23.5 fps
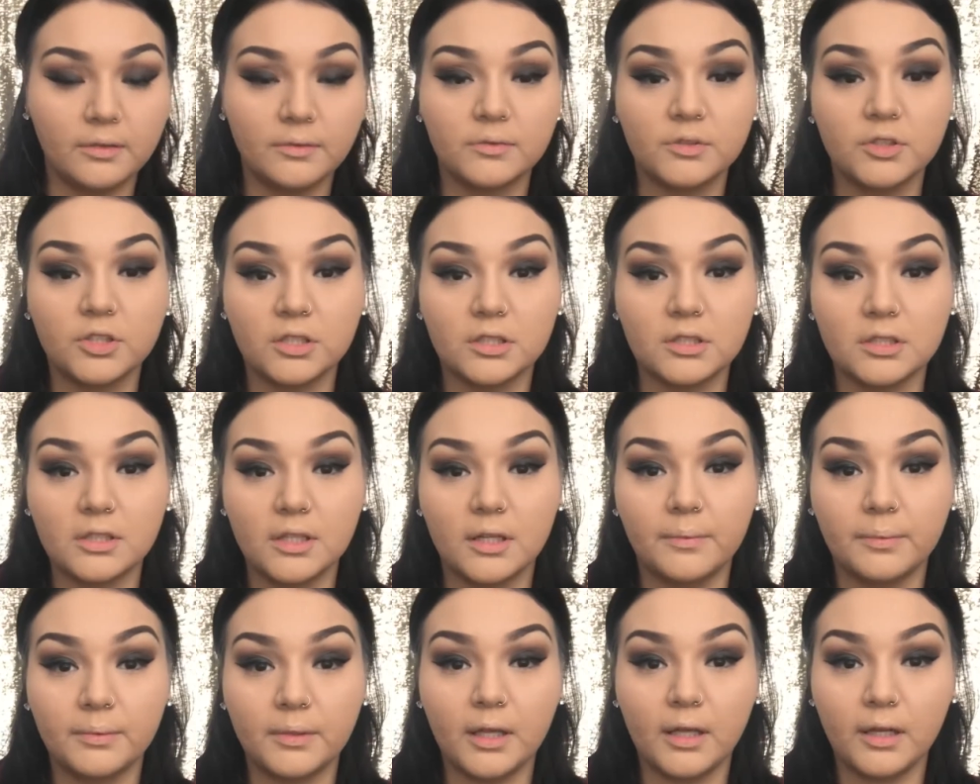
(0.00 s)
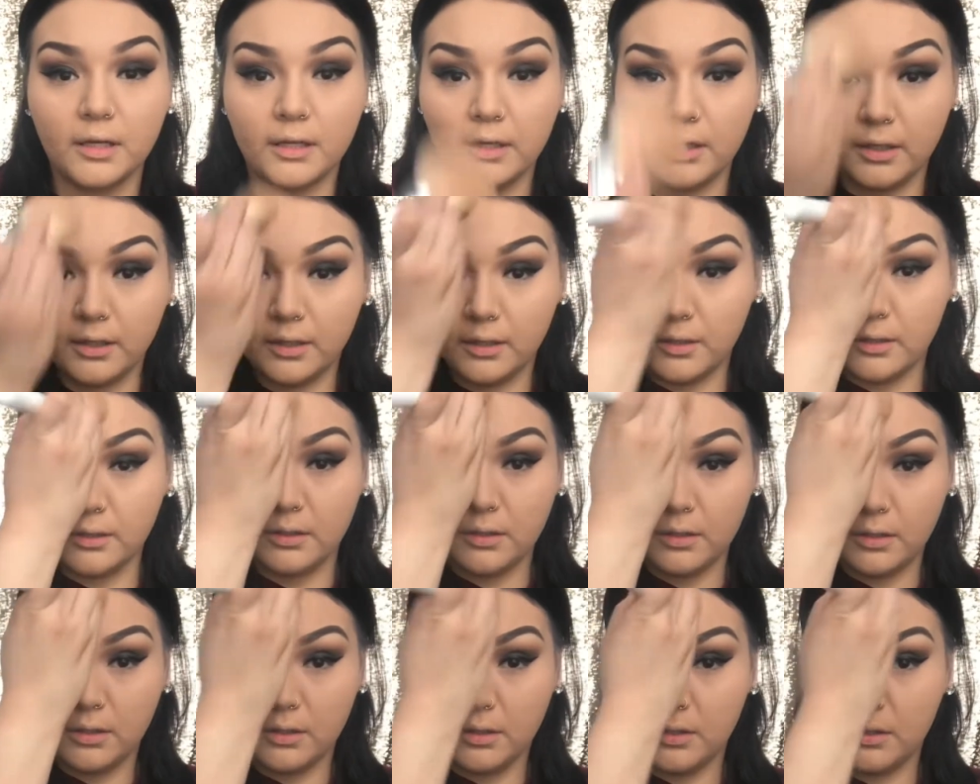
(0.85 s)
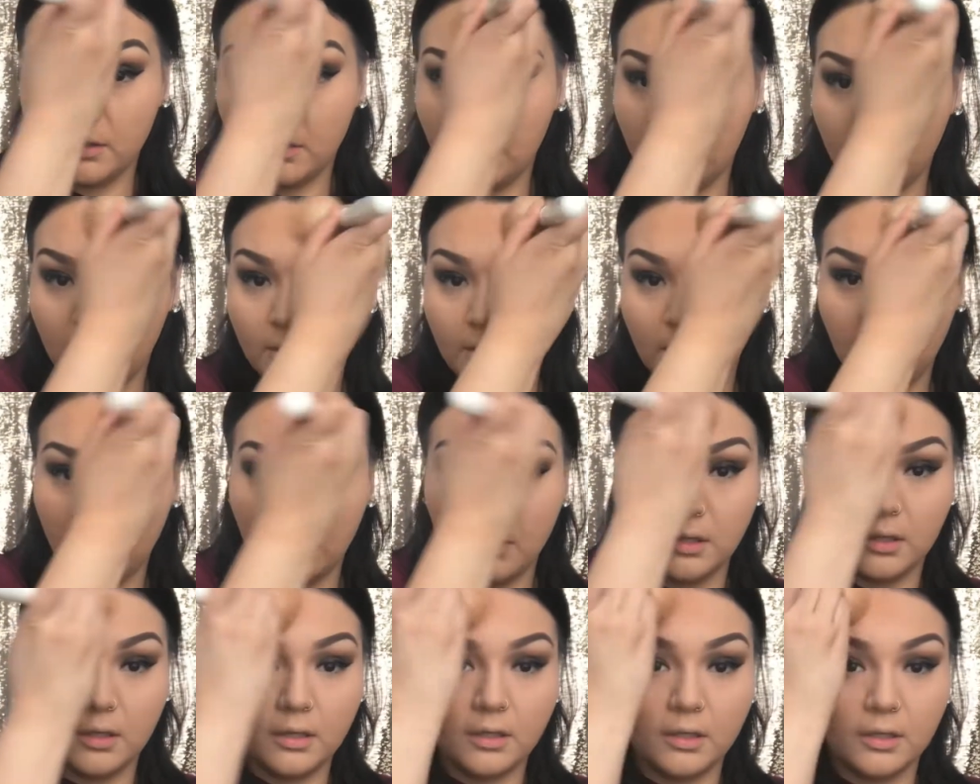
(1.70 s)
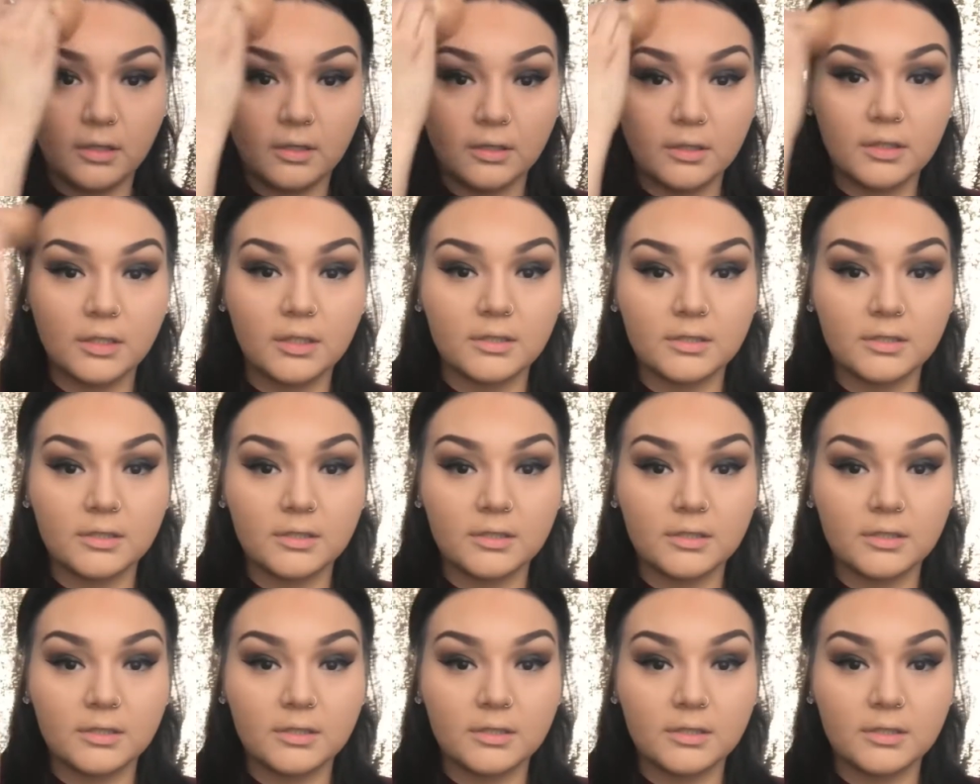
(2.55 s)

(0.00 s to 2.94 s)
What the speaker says: And just dip that in on